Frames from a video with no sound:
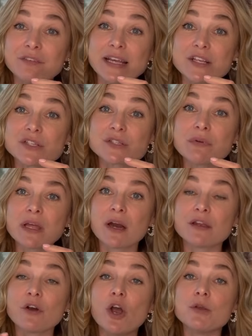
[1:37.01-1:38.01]
It just really kind
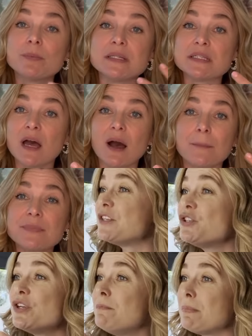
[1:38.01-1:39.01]
of opens it up.
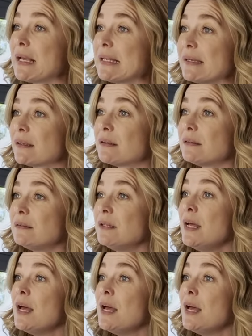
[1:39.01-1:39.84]
shouldn't be clinical.